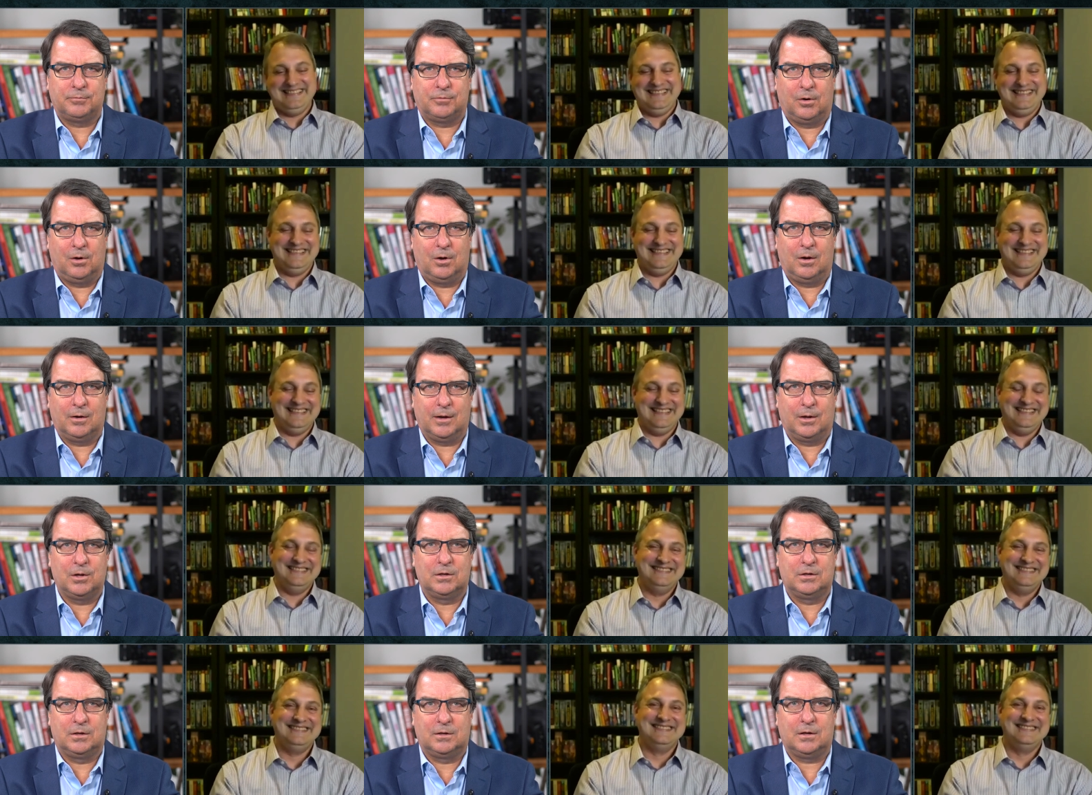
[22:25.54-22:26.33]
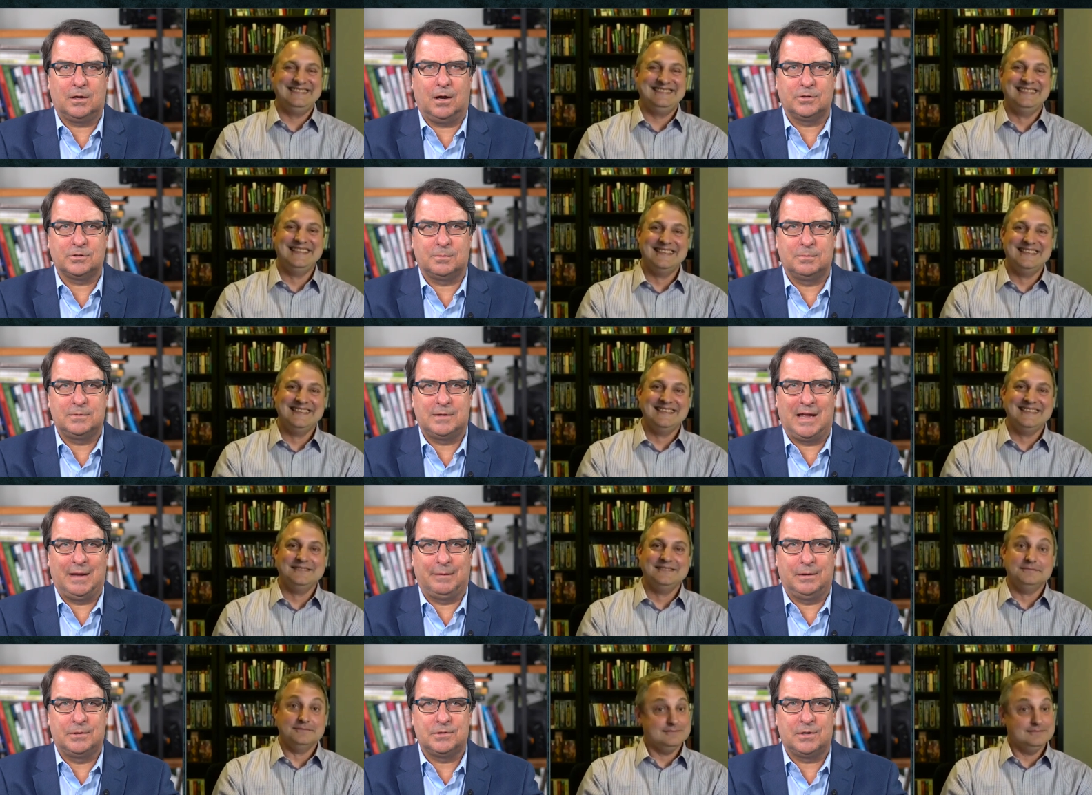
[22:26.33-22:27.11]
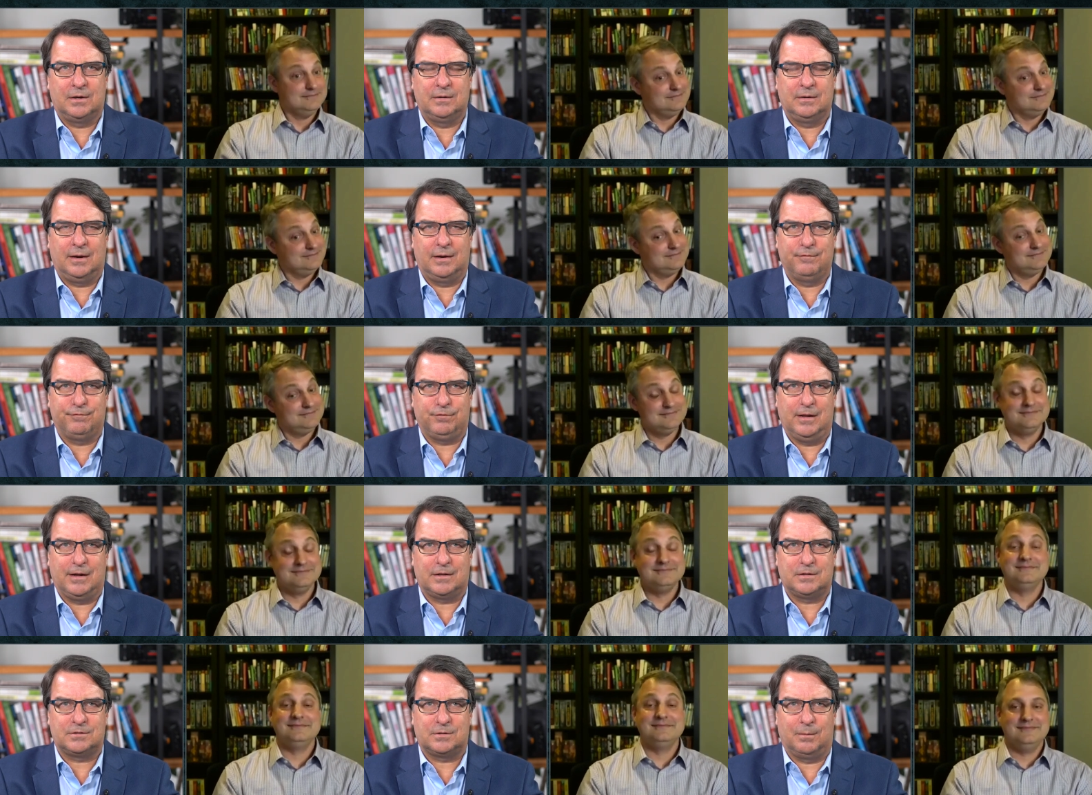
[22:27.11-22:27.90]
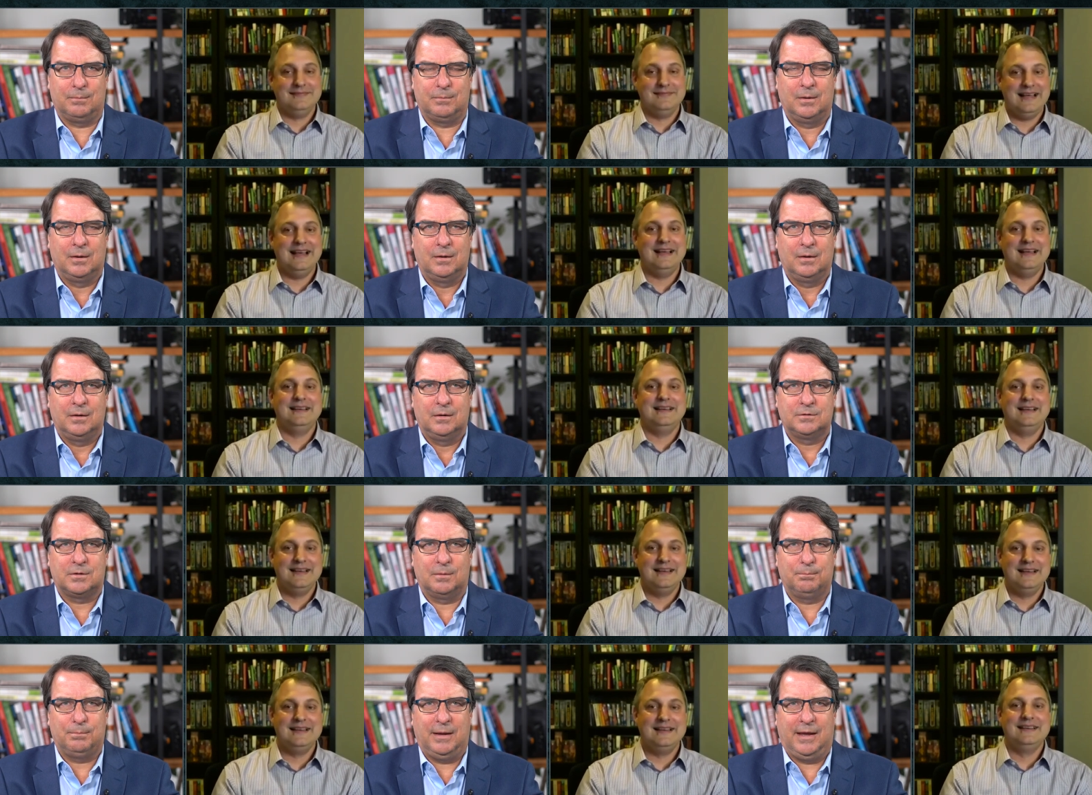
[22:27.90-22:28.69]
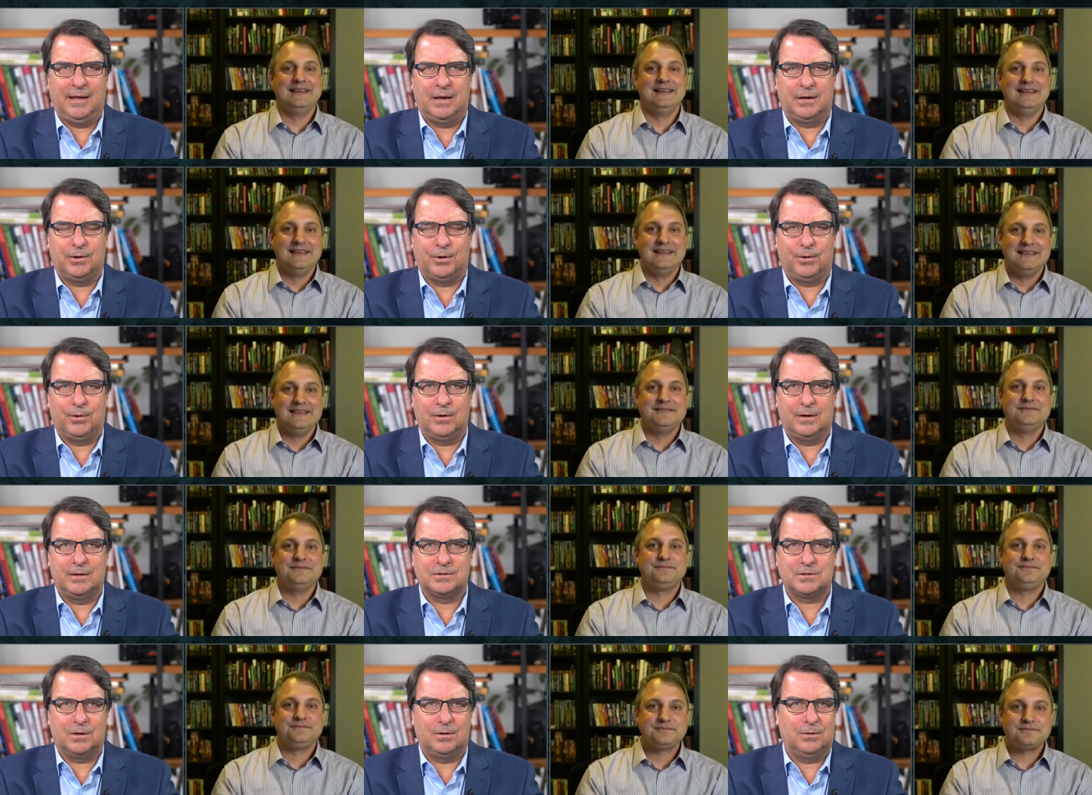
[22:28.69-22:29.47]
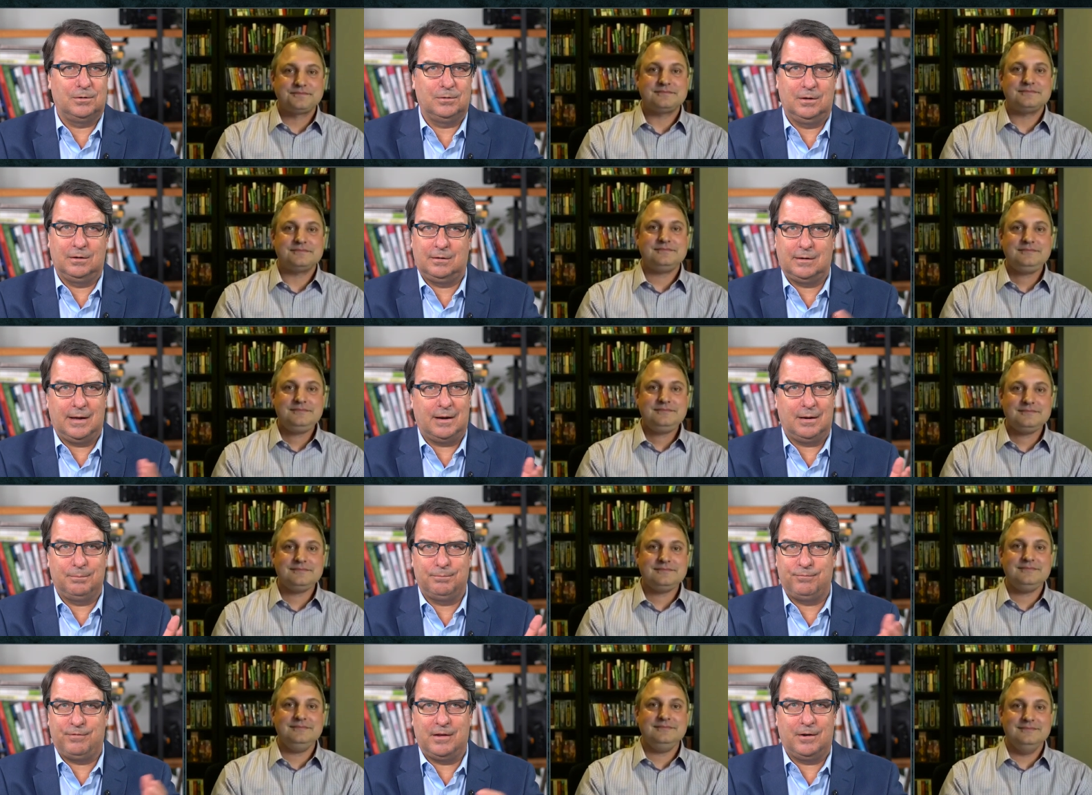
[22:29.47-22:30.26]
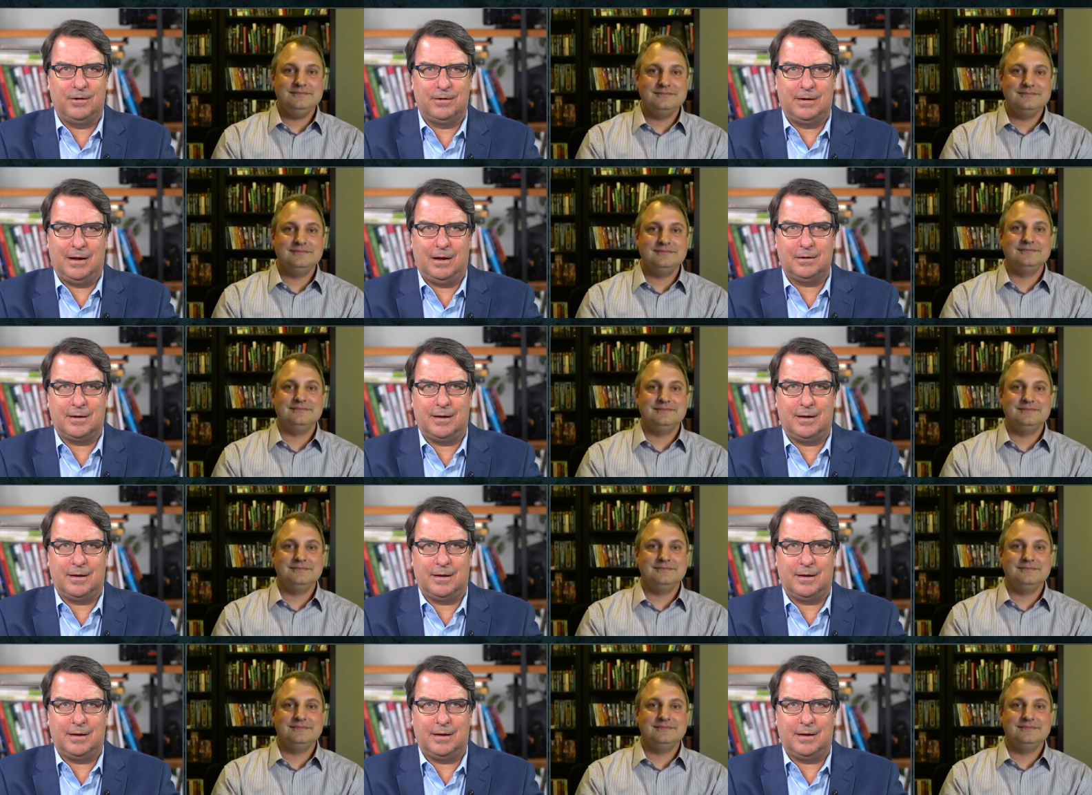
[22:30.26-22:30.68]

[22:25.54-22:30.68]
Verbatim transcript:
Speaker 1: wrong, it could cause some damage and inflict some some pain and hurt. And so you got to figure it out.